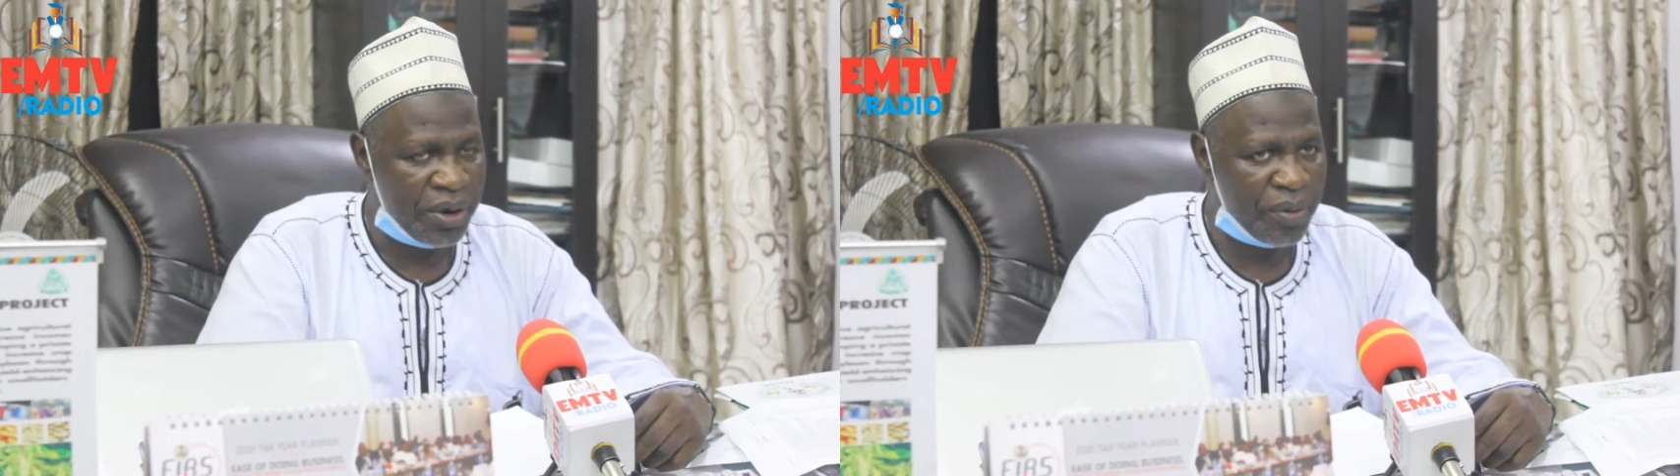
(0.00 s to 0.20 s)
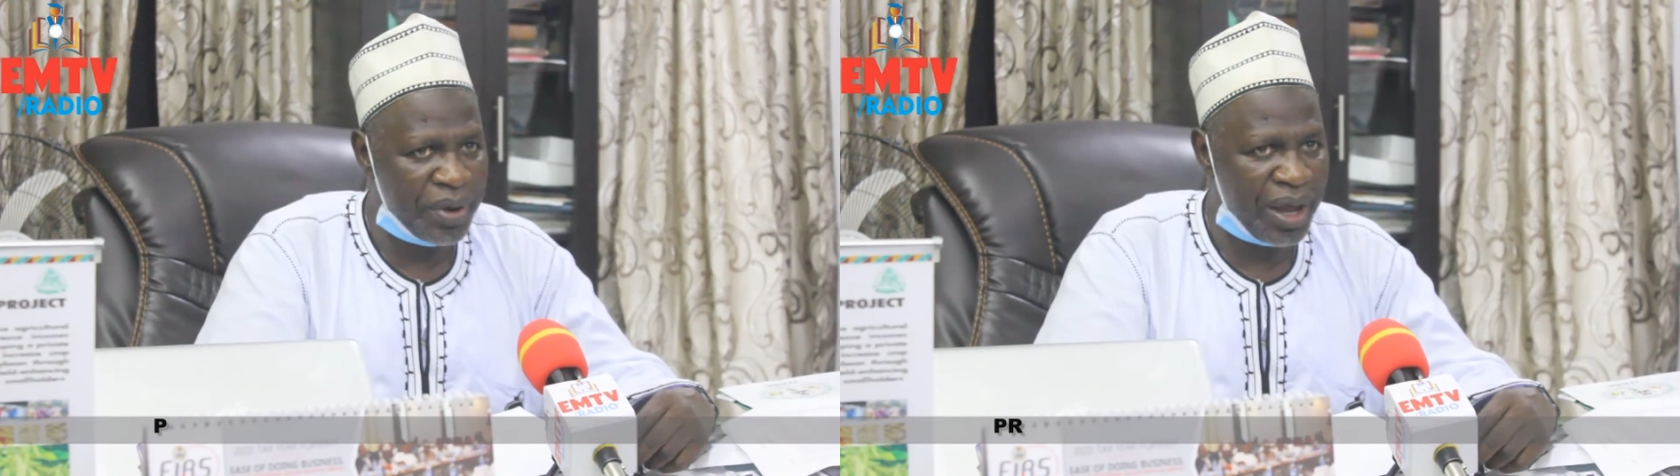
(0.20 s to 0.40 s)

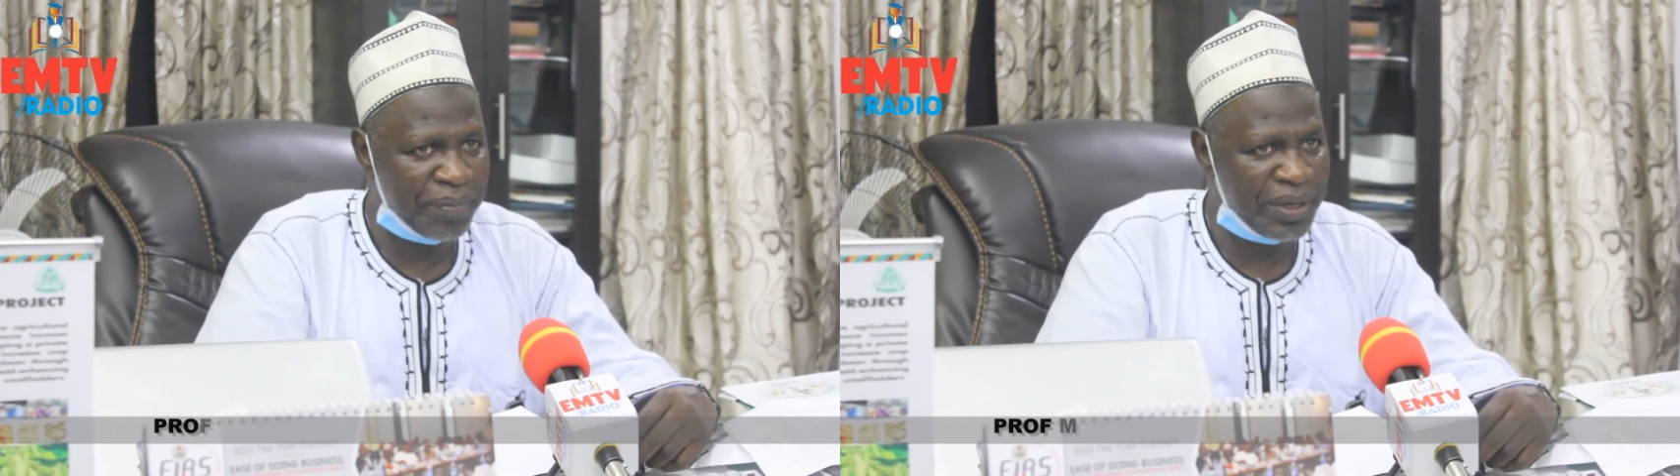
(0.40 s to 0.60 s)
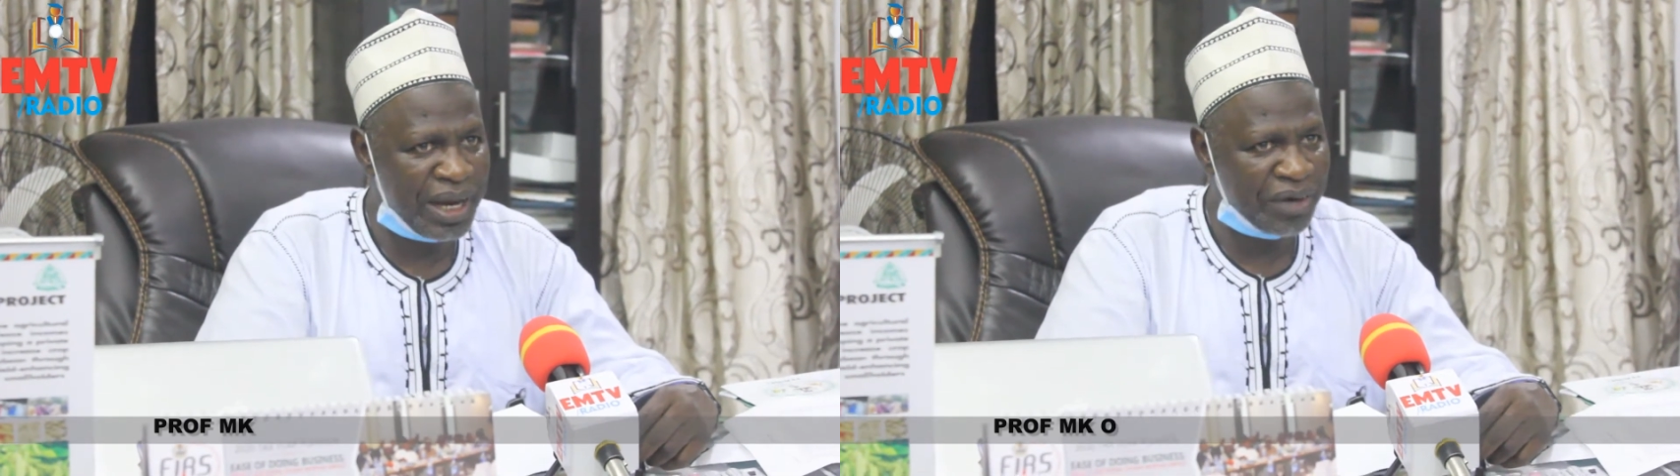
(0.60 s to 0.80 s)
we
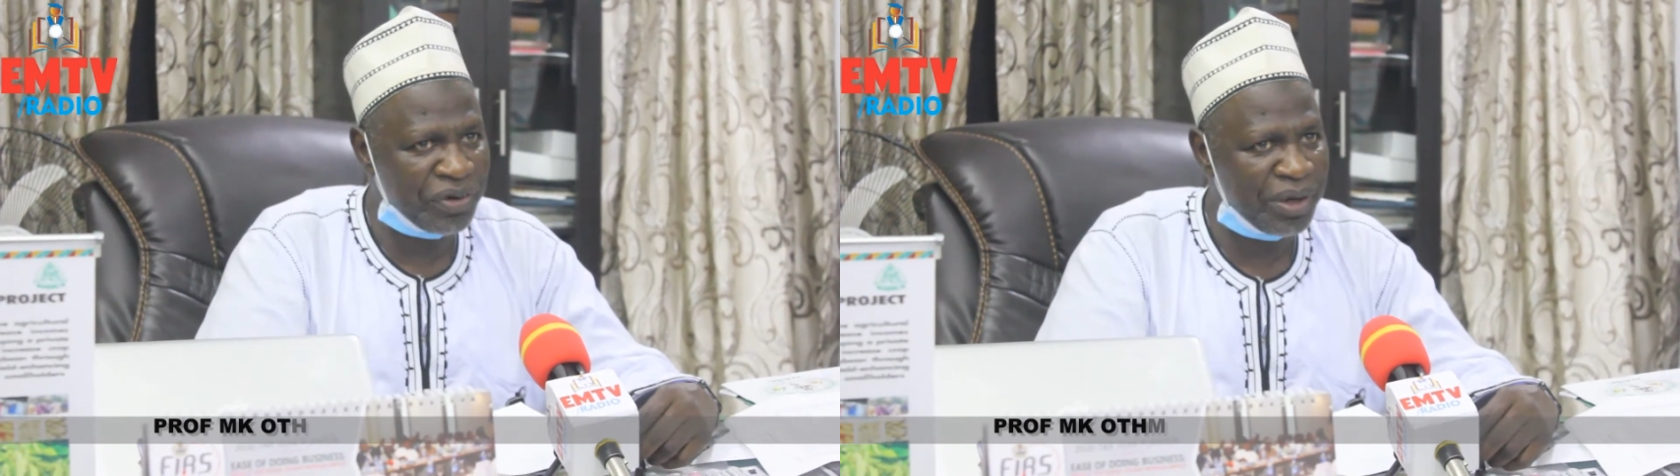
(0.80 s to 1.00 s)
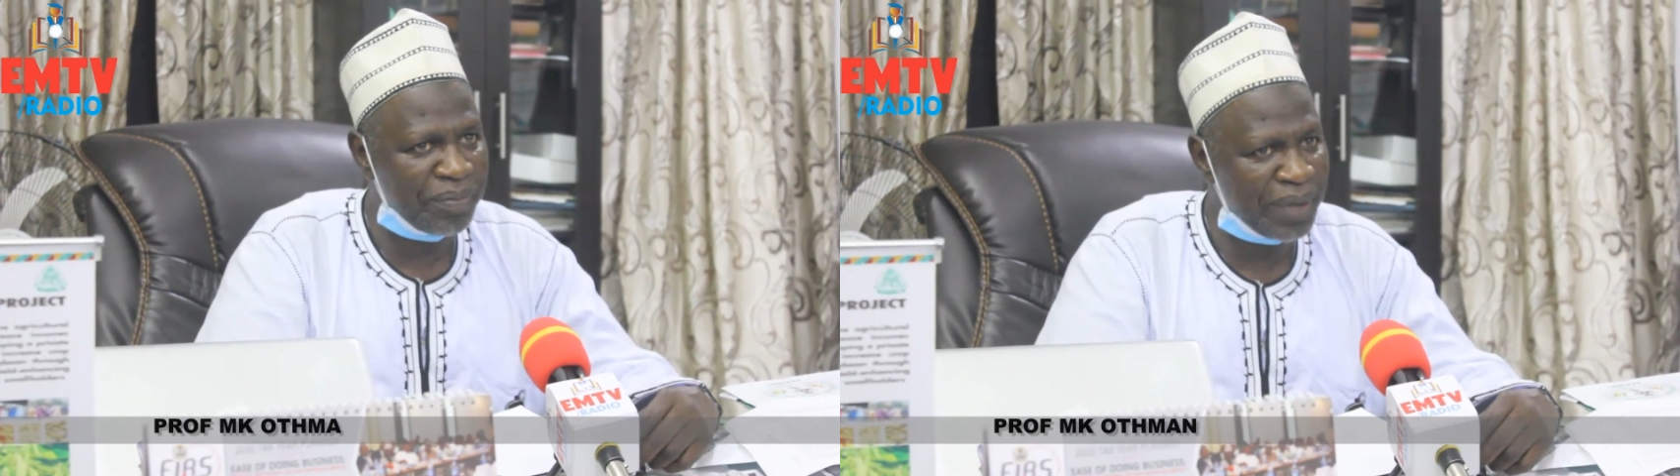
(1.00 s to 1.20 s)
have the
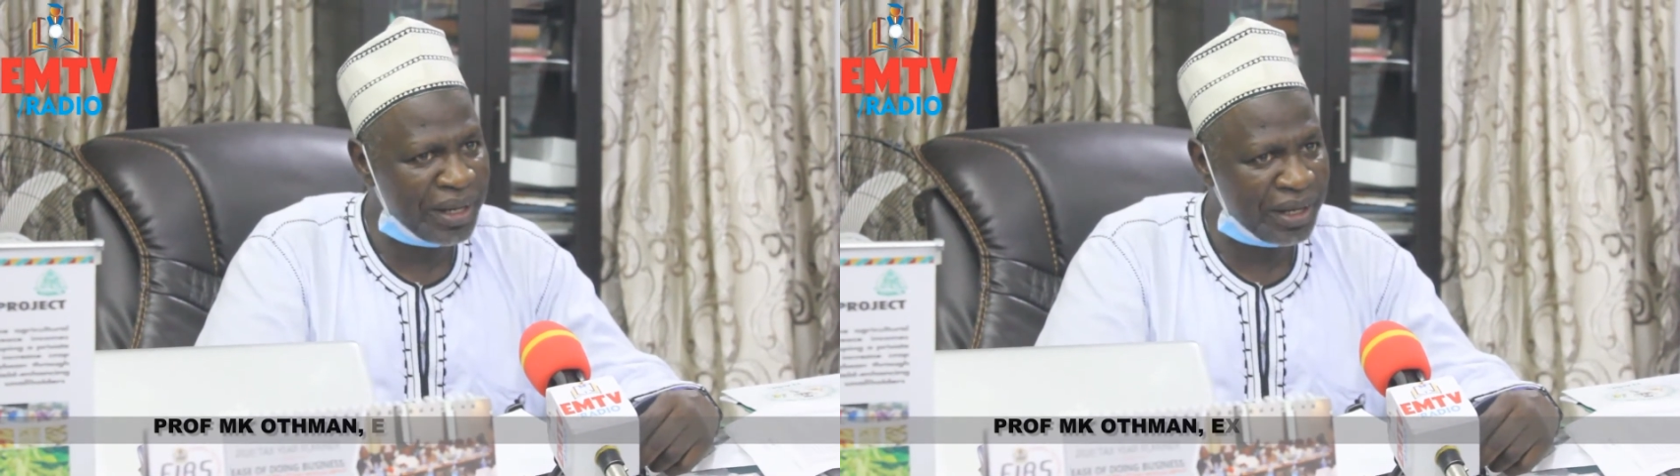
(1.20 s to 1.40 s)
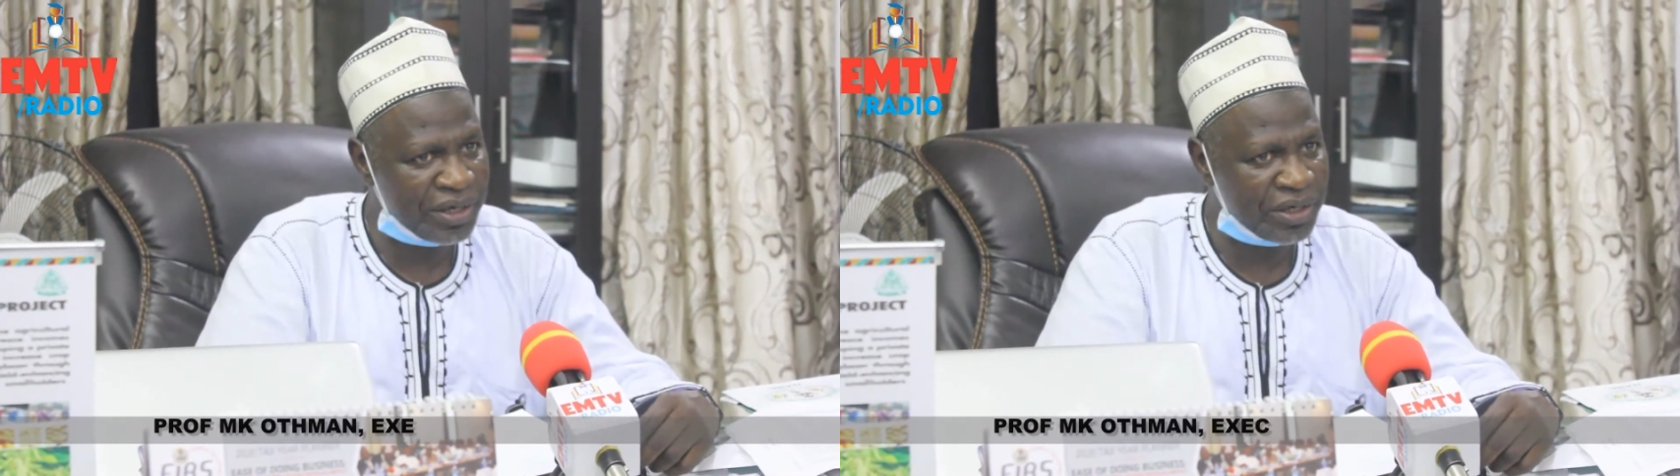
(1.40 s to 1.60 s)
national
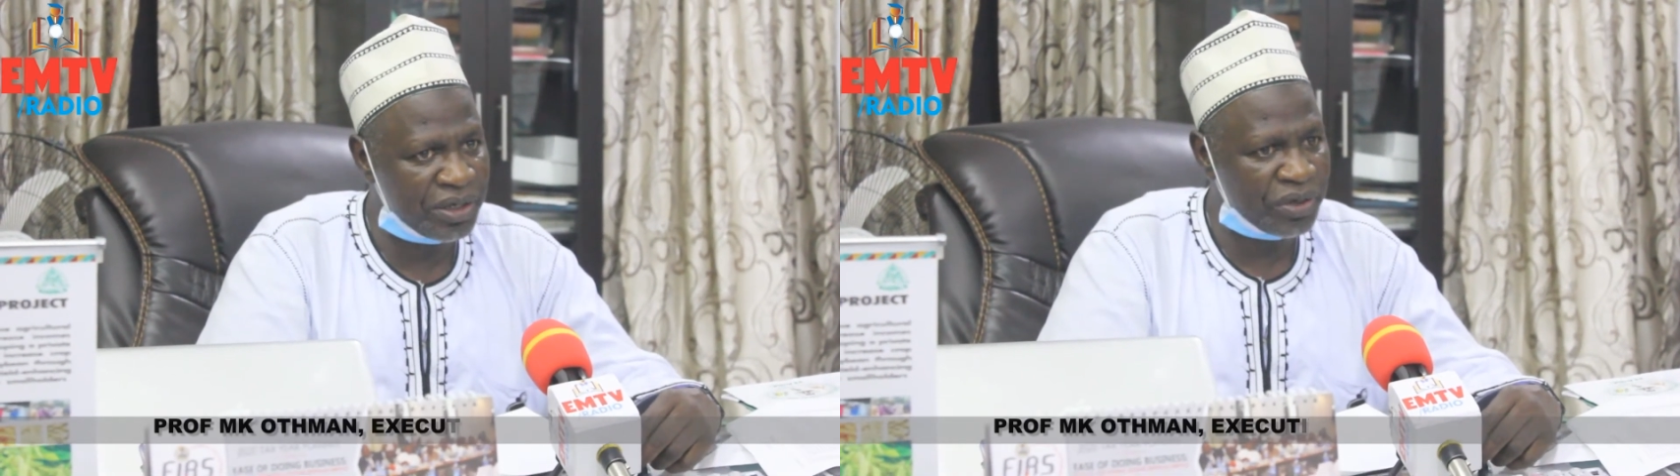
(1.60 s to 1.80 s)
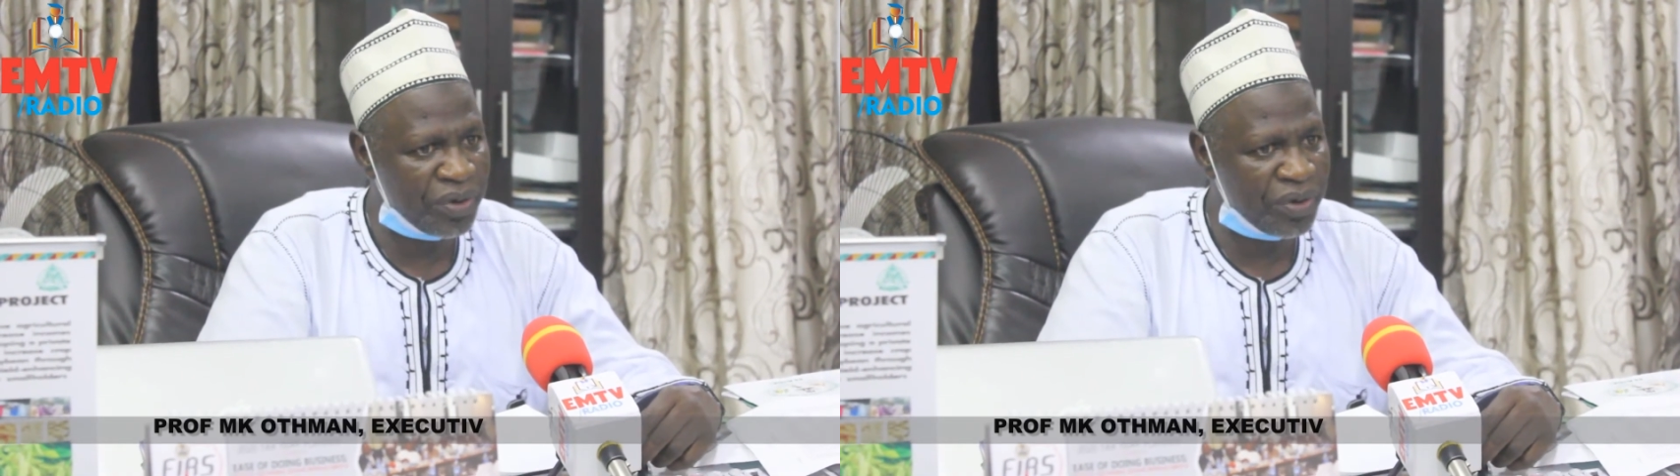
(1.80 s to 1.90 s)
mandate